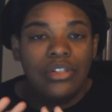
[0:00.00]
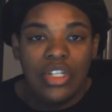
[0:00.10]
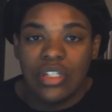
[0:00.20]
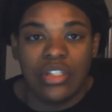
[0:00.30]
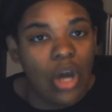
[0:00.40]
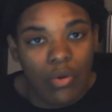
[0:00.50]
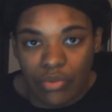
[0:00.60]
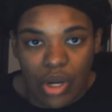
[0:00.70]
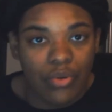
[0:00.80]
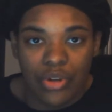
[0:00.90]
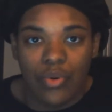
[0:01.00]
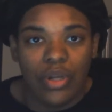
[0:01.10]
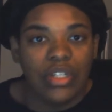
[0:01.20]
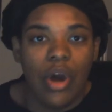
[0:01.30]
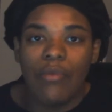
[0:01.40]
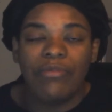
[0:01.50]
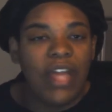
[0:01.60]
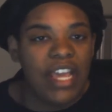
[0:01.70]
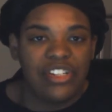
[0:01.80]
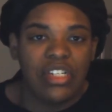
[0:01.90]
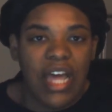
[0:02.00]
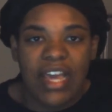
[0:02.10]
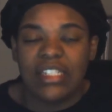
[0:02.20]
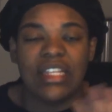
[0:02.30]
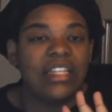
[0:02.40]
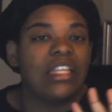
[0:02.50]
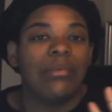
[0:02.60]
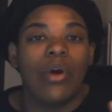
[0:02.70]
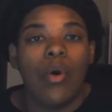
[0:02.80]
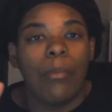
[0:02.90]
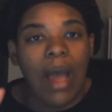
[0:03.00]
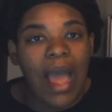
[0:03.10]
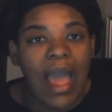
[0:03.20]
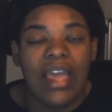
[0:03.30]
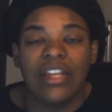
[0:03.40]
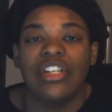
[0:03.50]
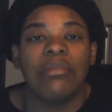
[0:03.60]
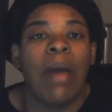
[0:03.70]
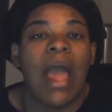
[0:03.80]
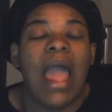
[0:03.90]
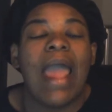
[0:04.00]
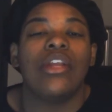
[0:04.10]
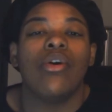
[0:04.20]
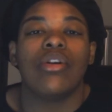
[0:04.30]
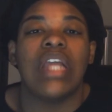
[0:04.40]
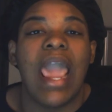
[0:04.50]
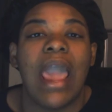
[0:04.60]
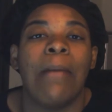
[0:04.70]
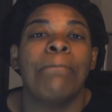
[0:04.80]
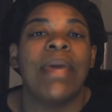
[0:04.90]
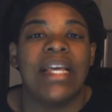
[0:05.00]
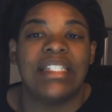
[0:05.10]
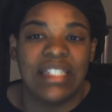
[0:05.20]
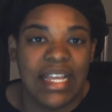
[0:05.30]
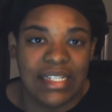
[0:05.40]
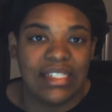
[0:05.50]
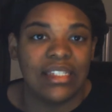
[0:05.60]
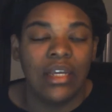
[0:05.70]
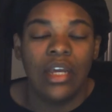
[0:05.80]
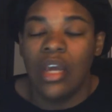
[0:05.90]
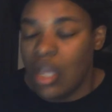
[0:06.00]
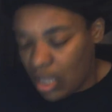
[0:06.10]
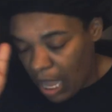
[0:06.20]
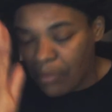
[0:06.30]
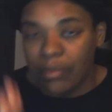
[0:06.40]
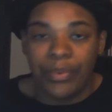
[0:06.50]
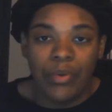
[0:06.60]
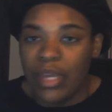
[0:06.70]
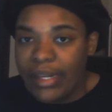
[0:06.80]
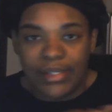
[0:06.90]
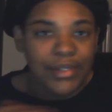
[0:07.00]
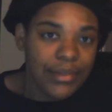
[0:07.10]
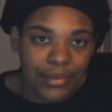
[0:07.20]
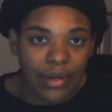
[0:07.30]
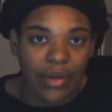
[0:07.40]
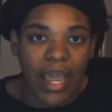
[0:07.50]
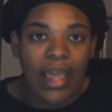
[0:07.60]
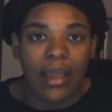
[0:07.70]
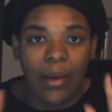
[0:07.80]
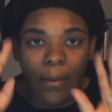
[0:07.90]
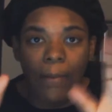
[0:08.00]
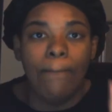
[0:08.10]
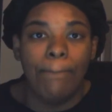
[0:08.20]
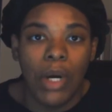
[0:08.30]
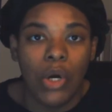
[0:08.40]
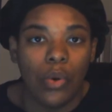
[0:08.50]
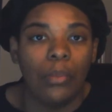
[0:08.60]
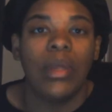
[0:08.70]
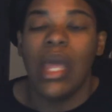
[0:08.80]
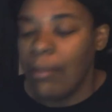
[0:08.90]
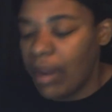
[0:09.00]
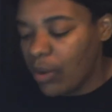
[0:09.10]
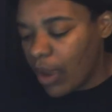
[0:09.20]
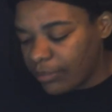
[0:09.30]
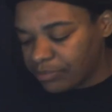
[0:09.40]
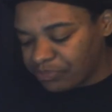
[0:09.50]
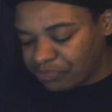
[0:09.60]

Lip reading: Just don't do it. Don't flash your lights. Let them go by and just mind your damn business. I rebuke it. Okay? Boom. But anyway,